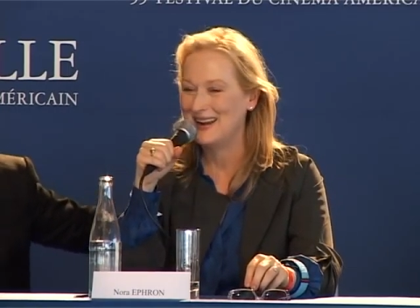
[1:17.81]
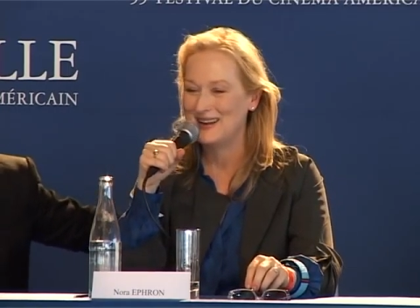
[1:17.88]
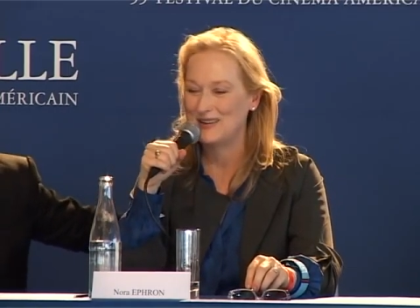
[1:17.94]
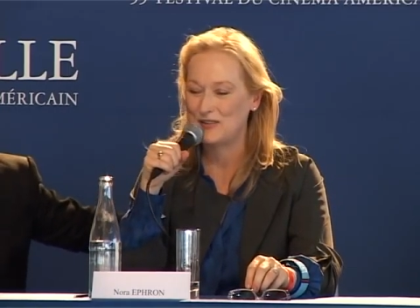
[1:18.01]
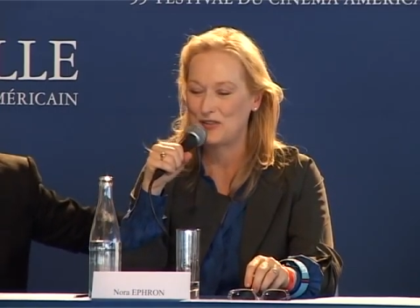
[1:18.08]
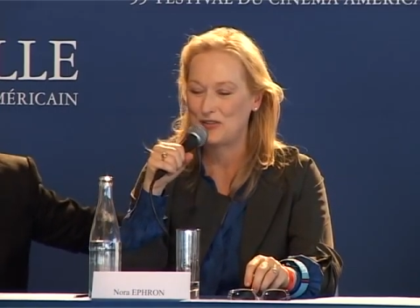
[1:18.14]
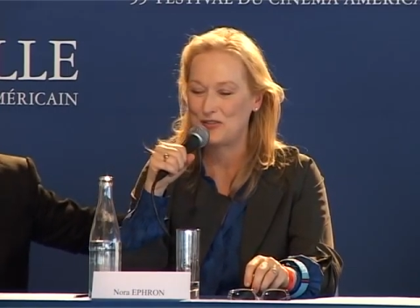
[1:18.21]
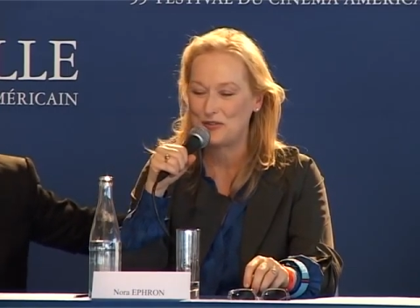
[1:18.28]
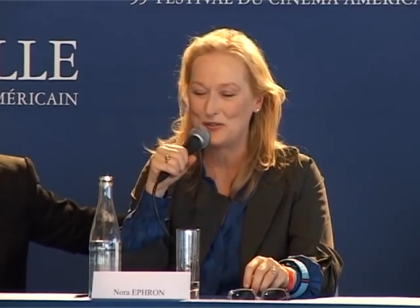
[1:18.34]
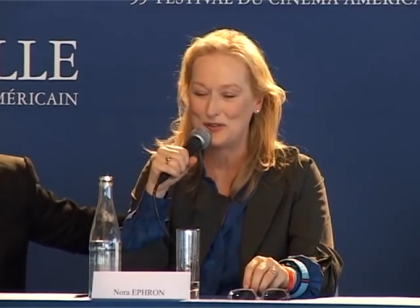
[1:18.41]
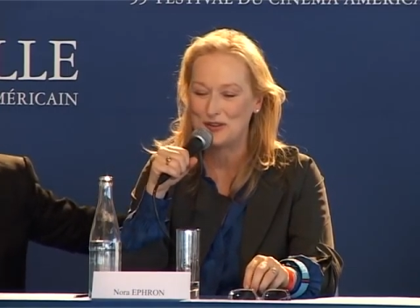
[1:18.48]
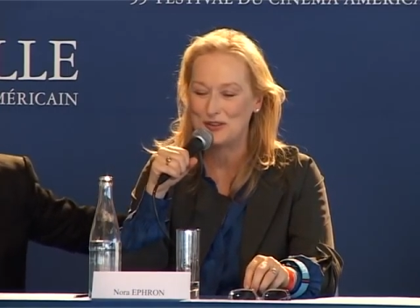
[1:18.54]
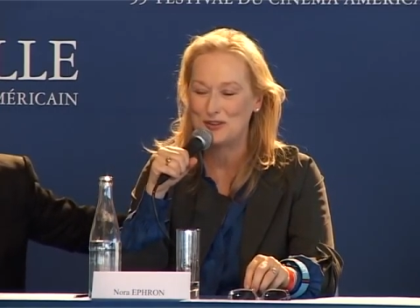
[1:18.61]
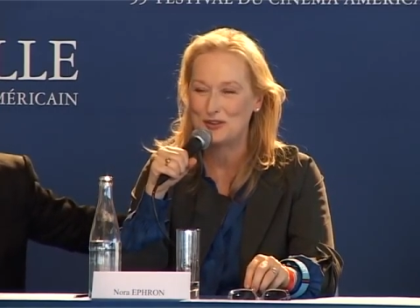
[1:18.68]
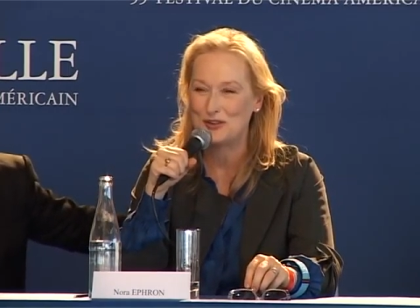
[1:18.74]
ate
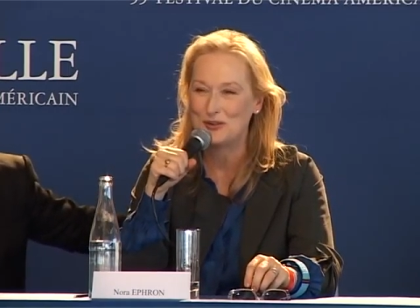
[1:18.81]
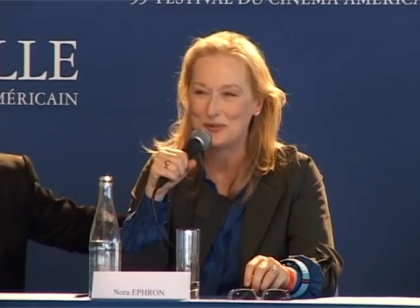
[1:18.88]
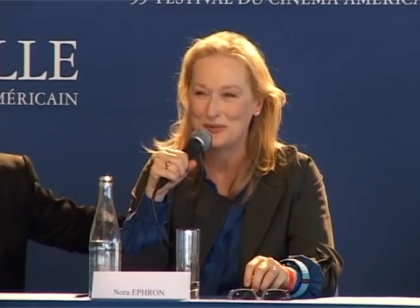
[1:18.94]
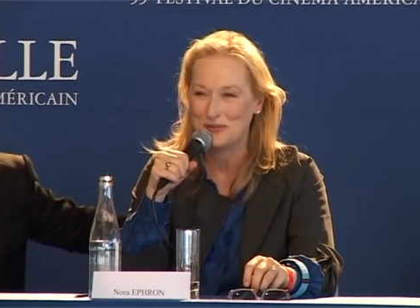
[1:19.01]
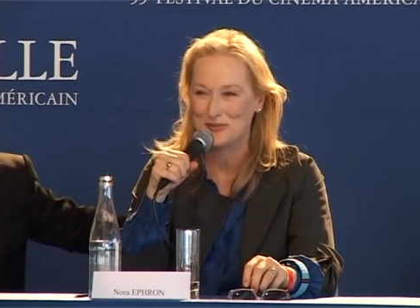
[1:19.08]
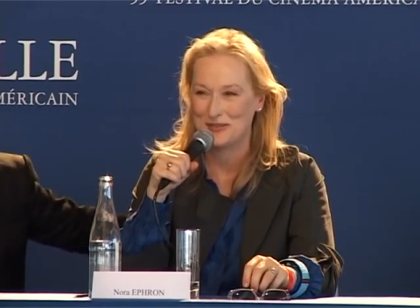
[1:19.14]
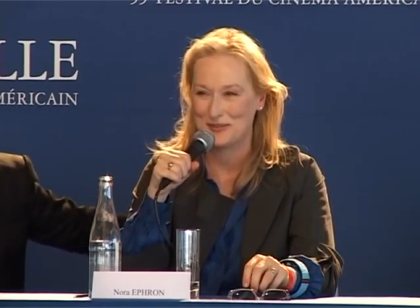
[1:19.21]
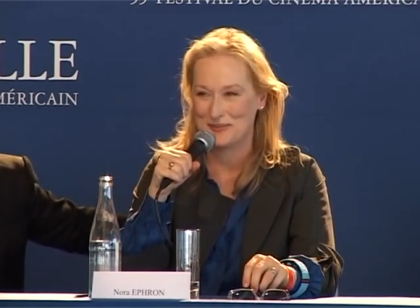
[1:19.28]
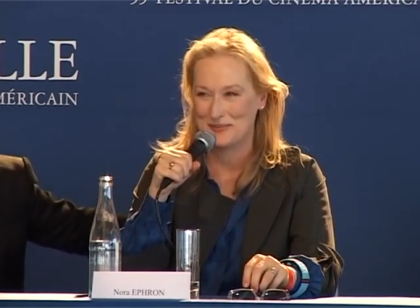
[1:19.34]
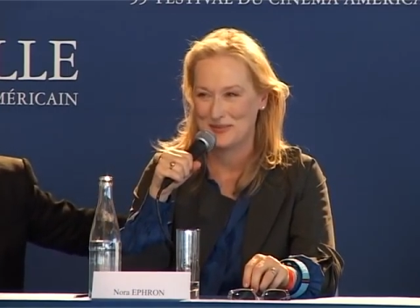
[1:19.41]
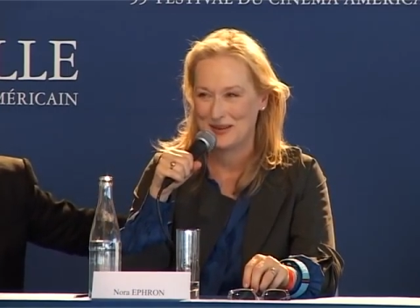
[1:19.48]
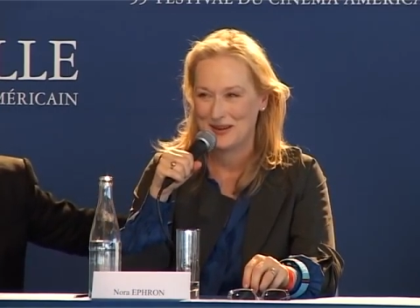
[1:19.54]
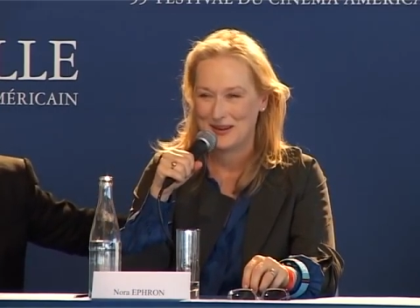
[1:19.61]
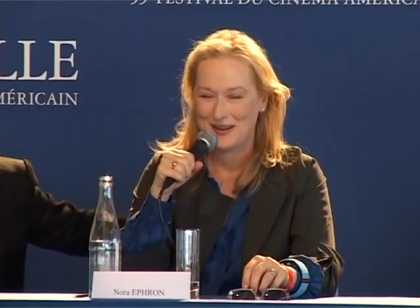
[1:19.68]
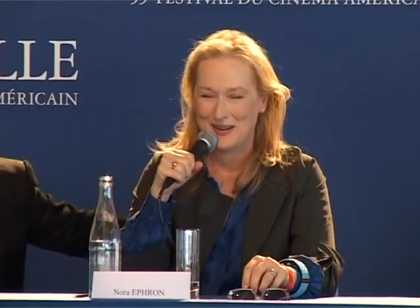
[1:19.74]
thirty-two of them
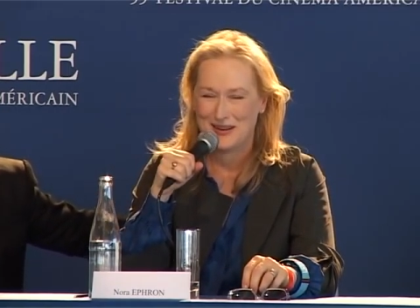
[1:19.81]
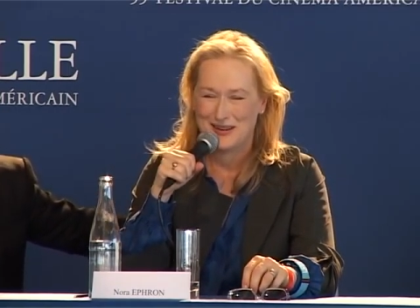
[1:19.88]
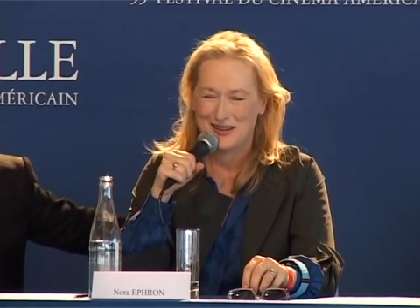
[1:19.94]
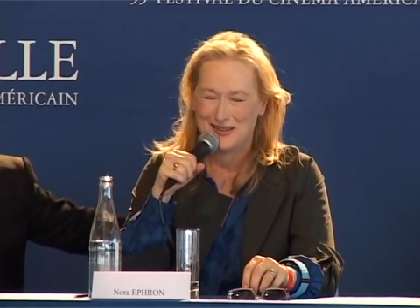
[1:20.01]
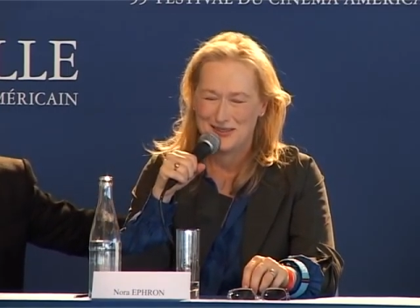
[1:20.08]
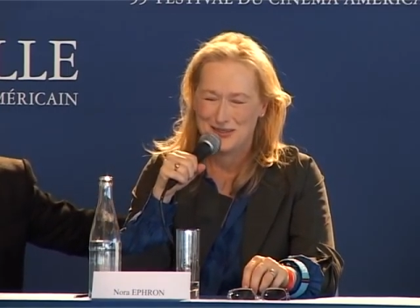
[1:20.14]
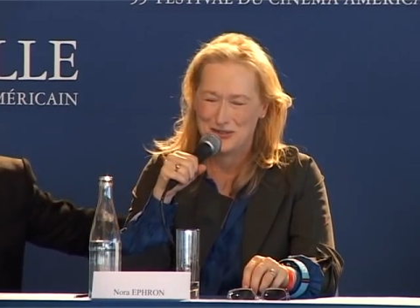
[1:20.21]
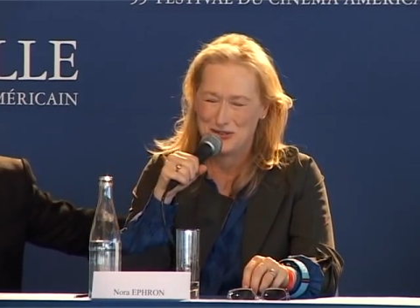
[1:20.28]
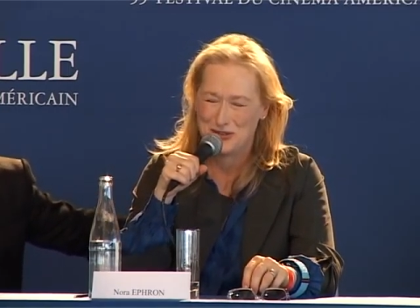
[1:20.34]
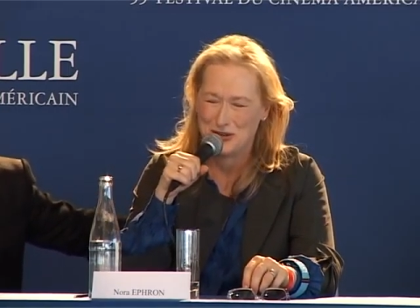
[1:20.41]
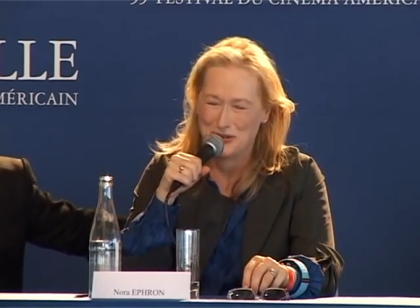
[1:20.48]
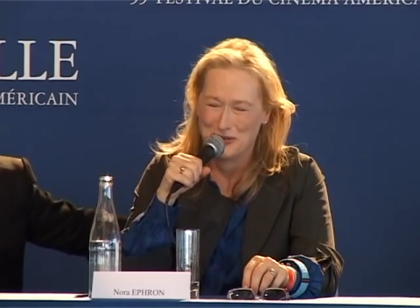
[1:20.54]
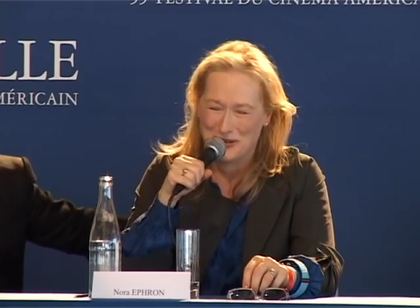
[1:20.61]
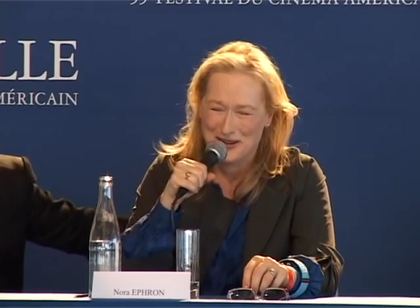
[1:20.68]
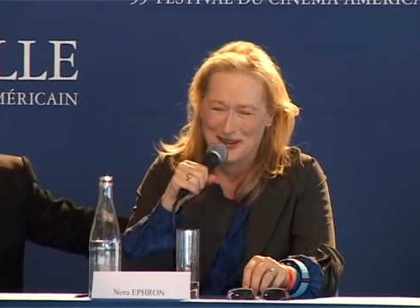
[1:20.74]

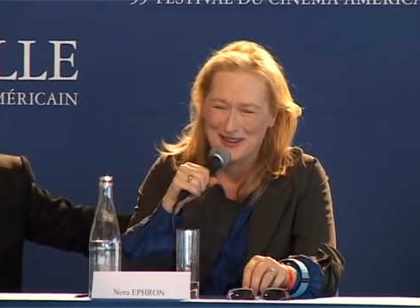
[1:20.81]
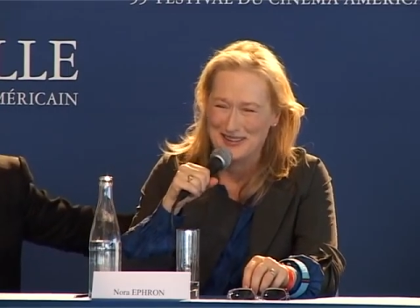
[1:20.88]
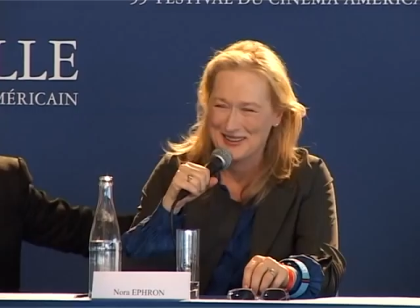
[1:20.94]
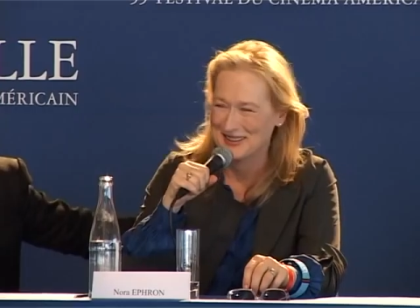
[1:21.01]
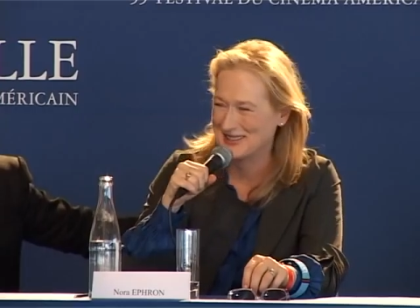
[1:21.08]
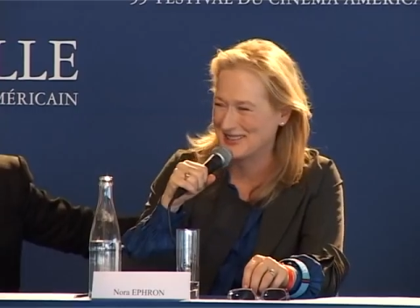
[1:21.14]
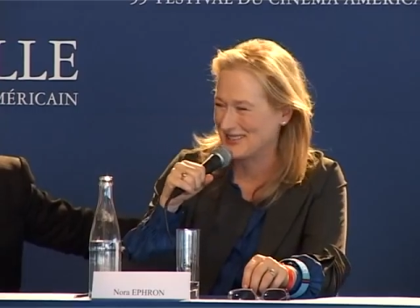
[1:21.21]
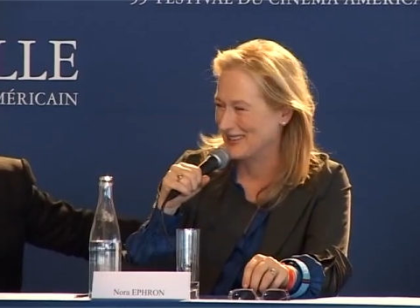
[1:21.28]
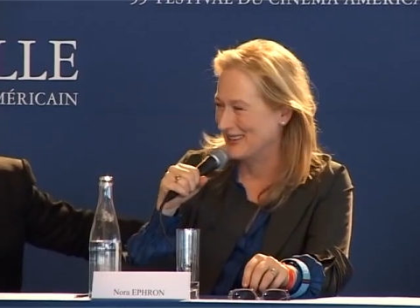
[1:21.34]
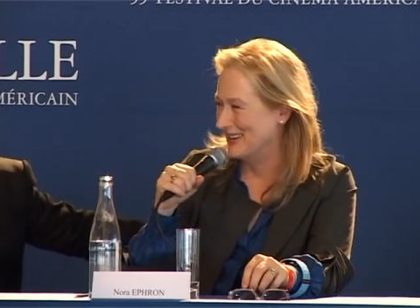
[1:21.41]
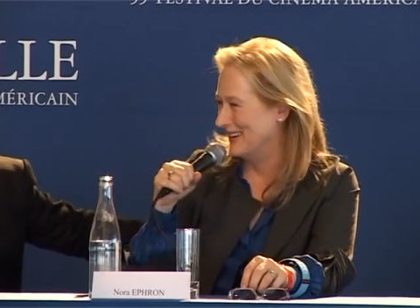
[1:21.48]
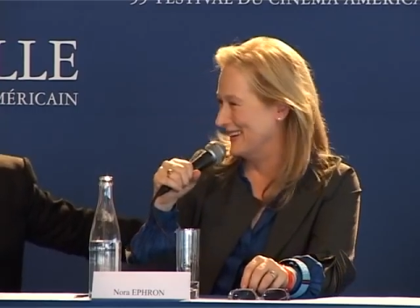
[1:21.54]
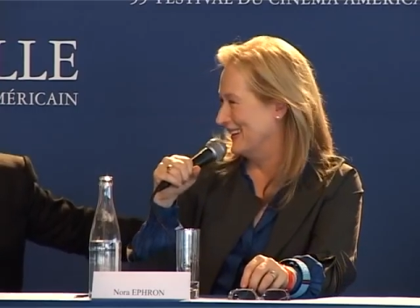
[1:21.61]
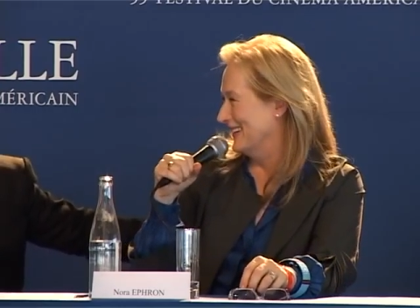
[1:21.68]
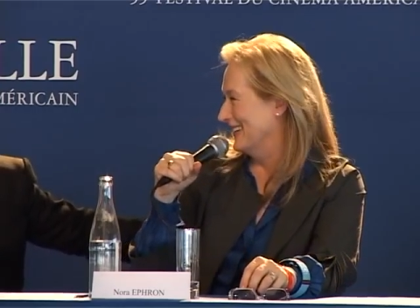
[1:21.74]
during the
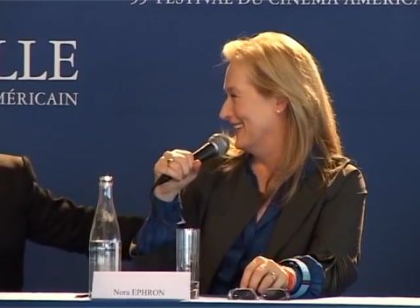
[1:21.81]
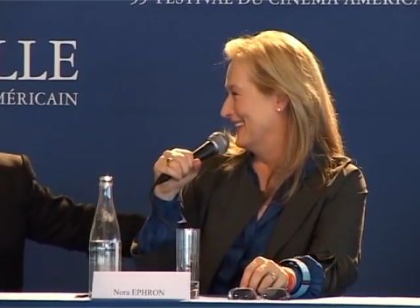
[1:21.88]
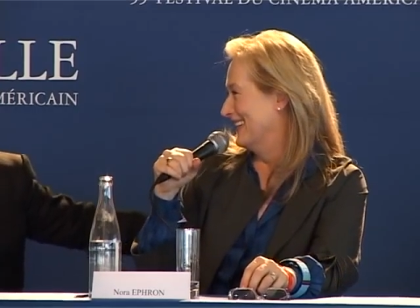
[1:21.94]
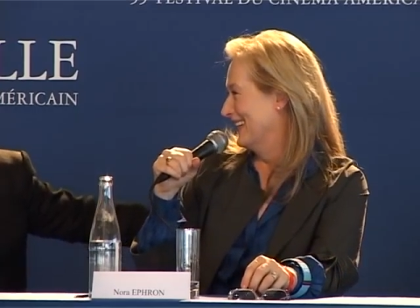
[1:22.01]
scene.